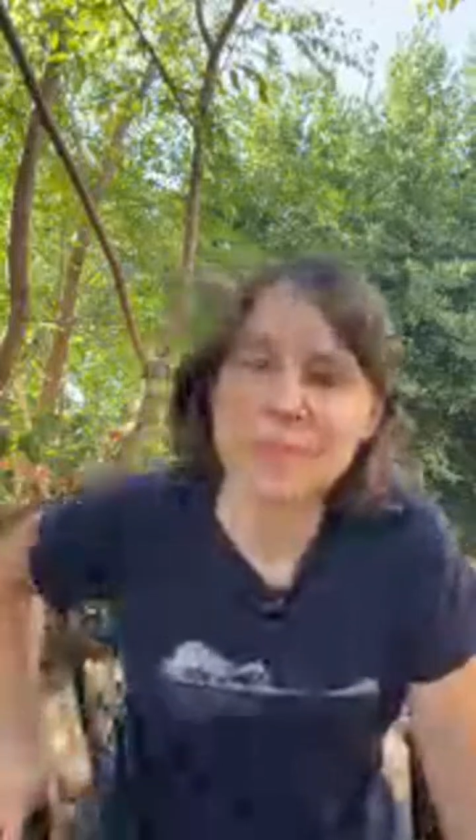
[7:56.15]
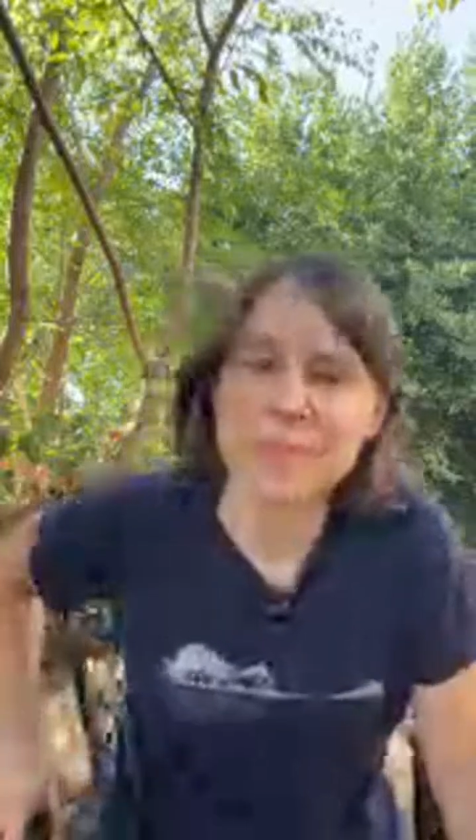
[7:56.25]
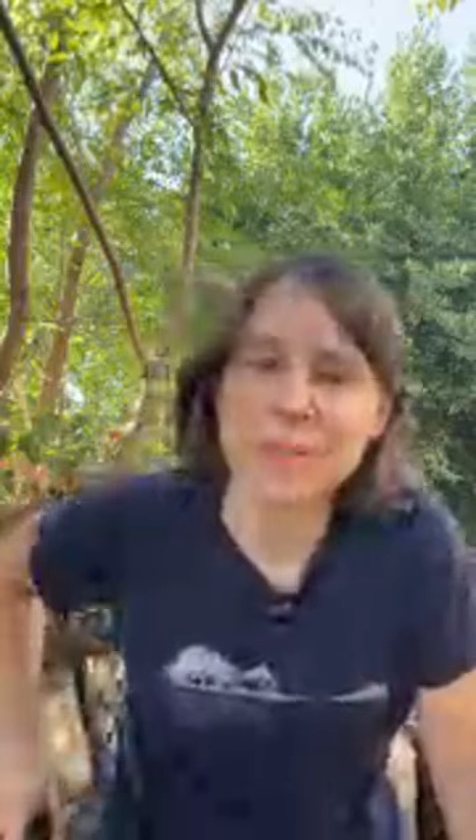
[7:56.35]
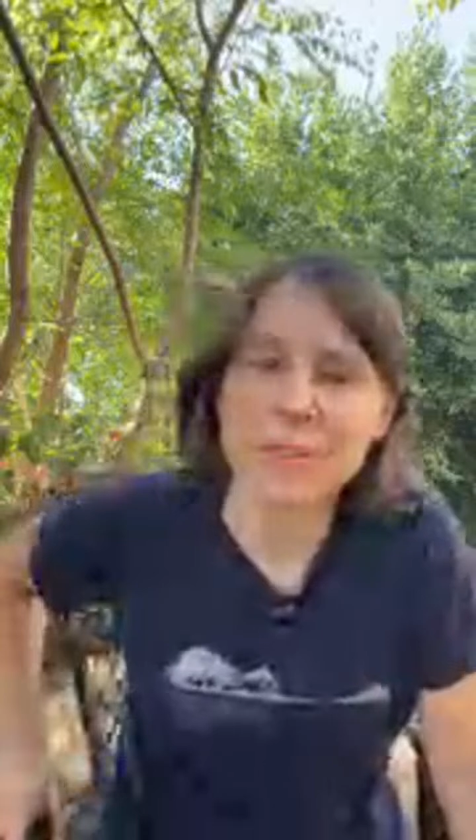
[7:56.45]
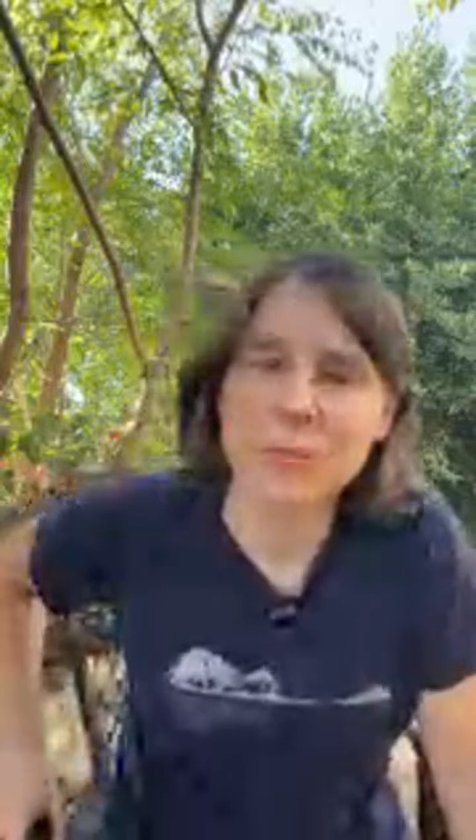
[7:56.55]

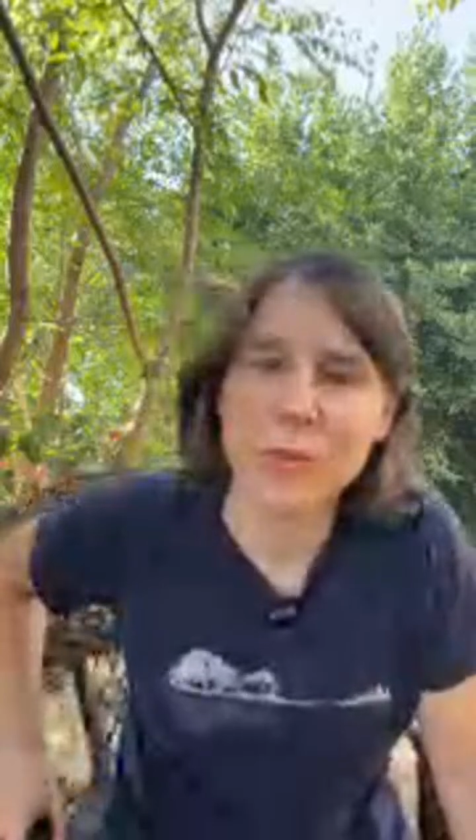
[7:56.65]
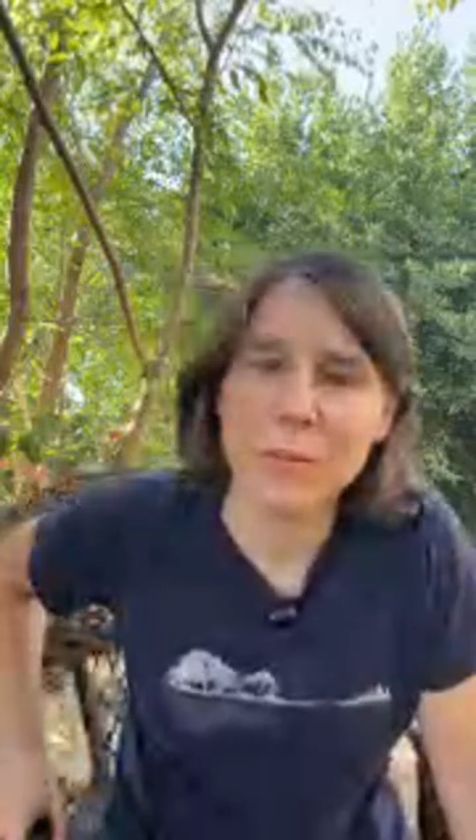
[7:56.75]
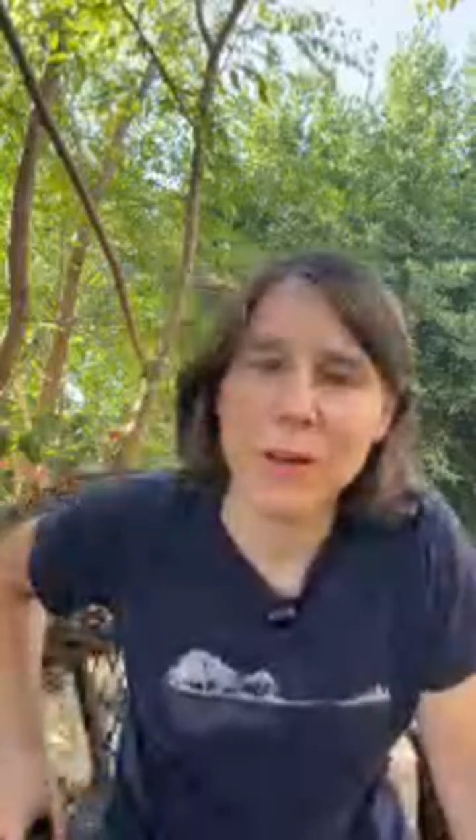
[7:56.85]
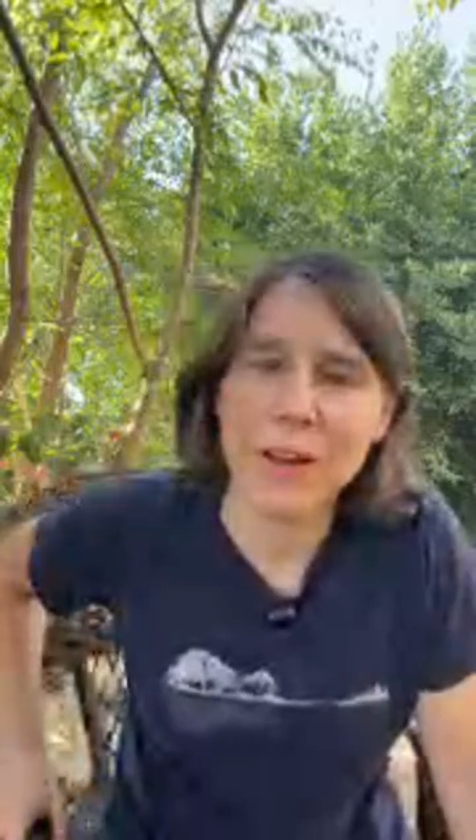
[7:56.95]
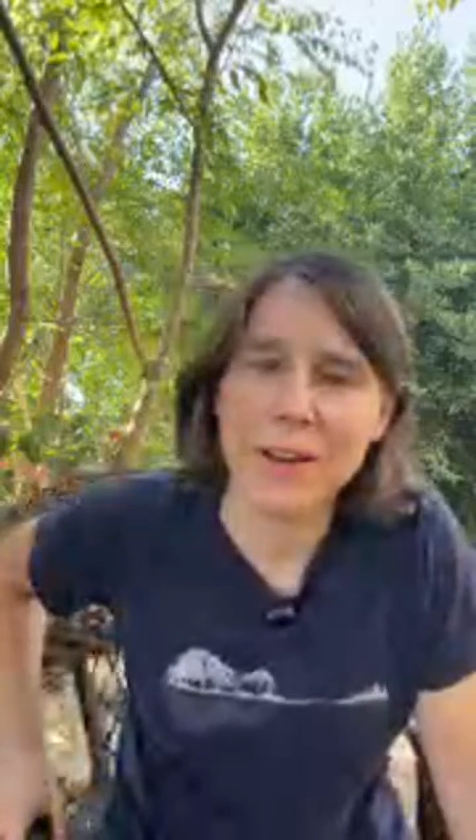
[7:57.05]
goes way
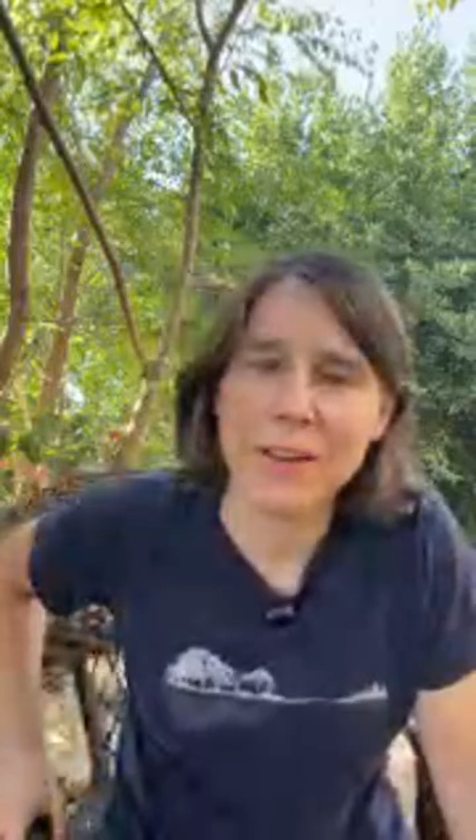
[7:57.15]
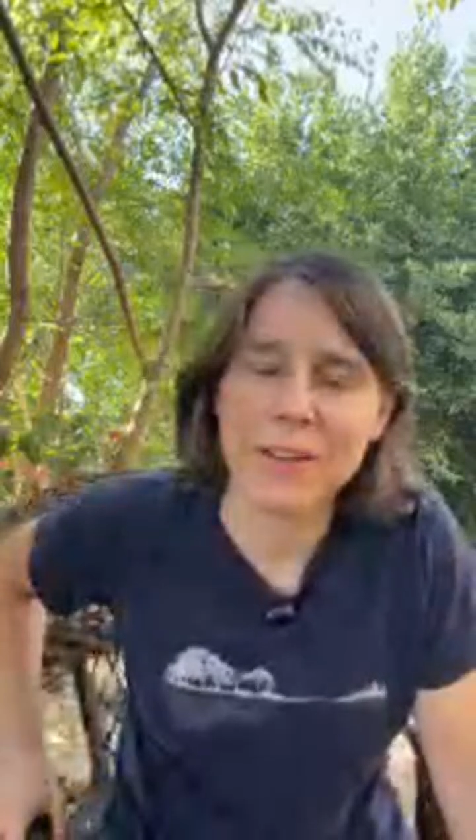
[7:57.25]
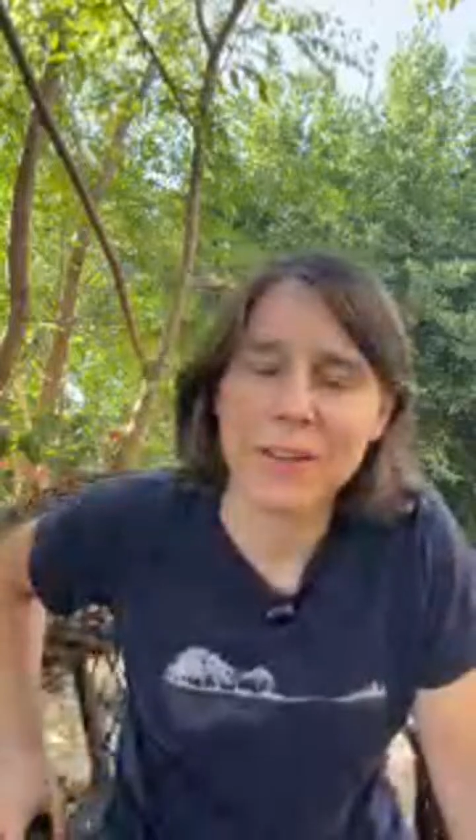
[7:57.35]
back.